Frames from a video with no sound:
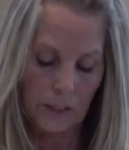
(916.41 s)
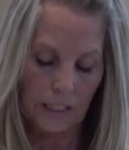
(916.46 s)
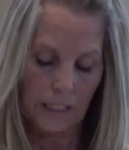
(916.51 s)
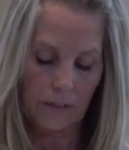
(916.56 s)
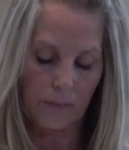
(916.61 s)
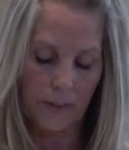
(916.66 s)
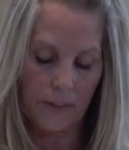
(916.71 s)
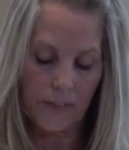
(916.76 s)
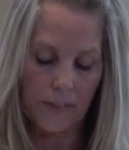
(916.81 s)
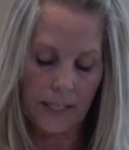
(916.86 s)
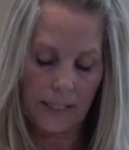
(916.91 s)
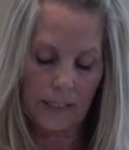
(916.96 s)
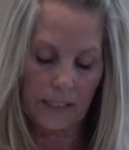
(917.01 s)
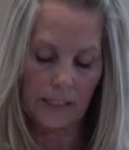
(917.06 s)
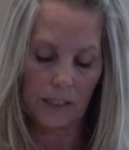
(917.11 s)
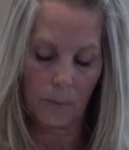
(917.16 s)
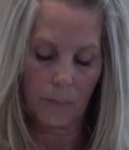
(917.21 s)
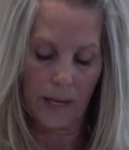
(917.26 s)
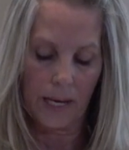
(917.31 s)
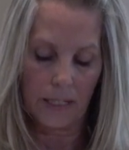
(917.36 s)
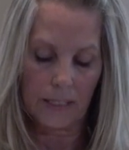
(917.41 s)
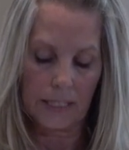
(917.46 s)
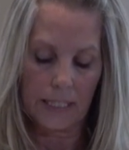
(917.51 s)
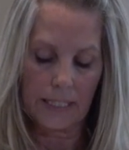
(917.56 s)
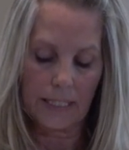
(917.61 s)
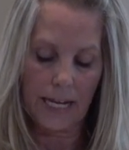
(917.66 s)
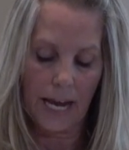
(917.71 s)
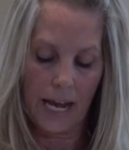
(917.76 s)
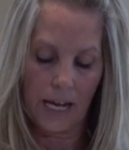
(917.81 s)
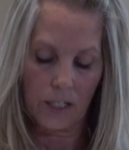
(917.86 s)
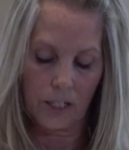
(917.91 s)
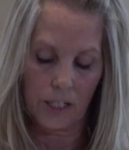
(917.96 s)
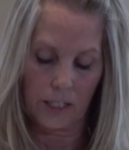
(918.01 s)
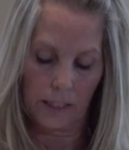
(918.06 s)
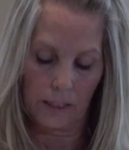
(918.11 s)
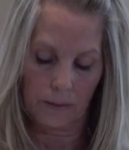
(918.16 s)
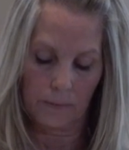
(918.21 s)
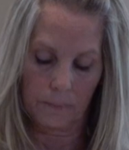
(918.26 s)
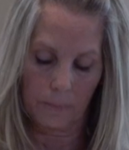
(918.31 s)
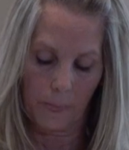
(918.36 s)
even thinking about
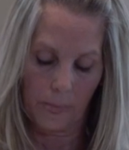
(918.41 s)
detaching